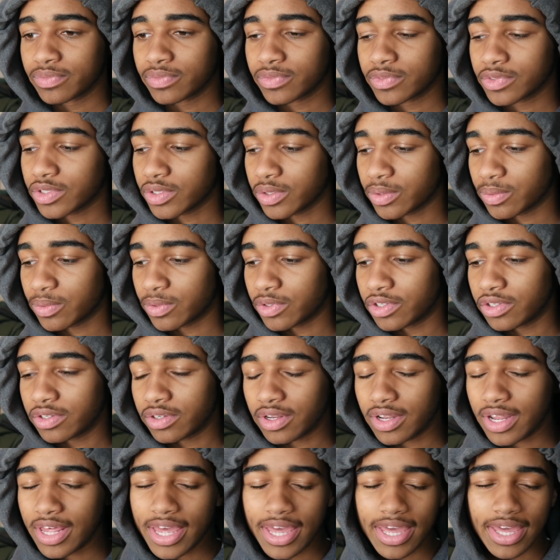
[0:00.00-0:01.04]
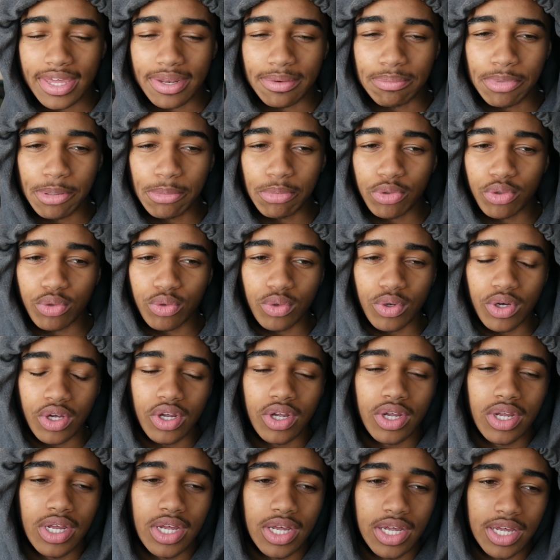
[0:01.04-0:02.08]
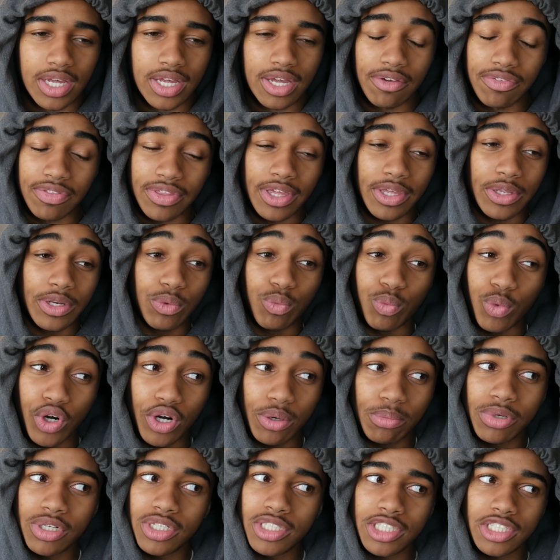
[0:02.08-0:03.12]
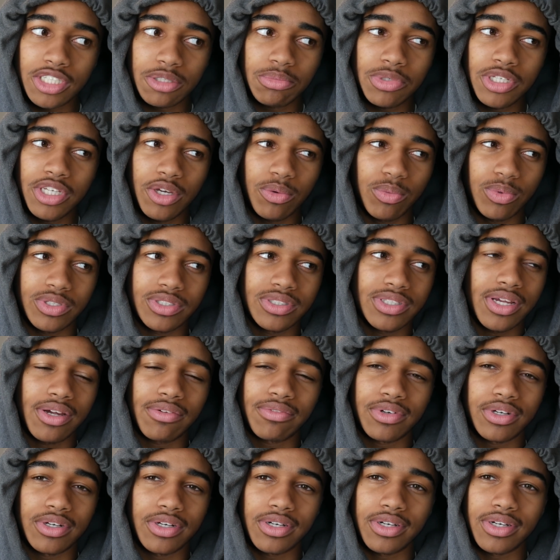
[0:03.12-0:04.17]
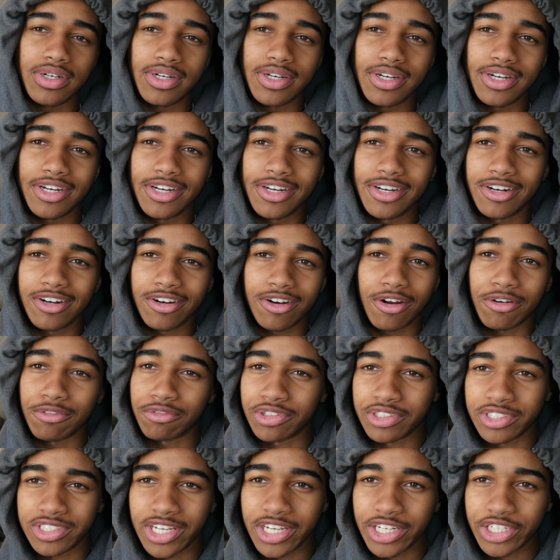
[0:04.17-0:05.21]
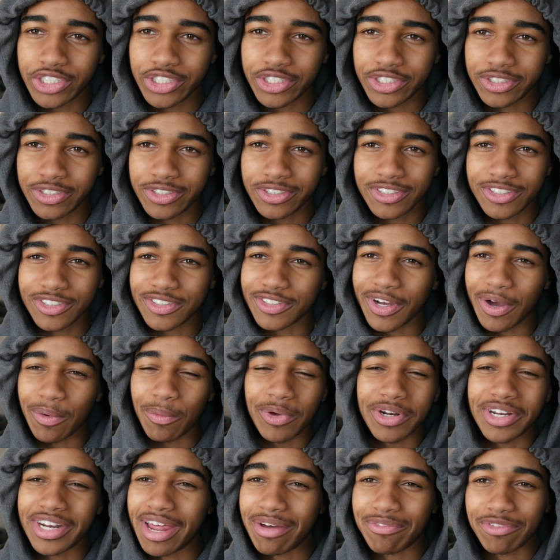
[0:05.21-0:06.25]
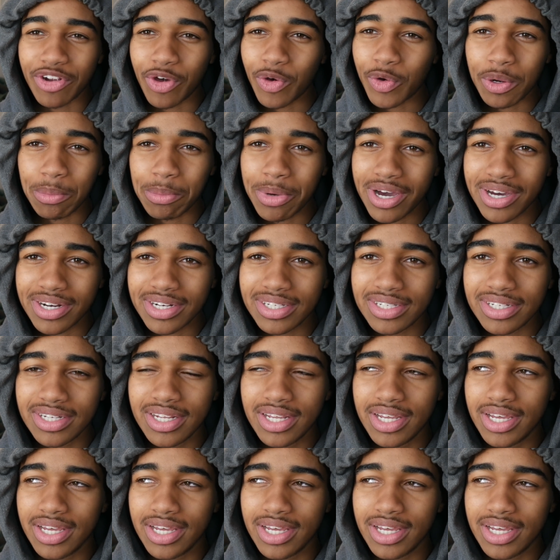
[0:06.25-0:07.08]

so and people if they were bullying me, it was never confrontational, so I wouldn't have known about it.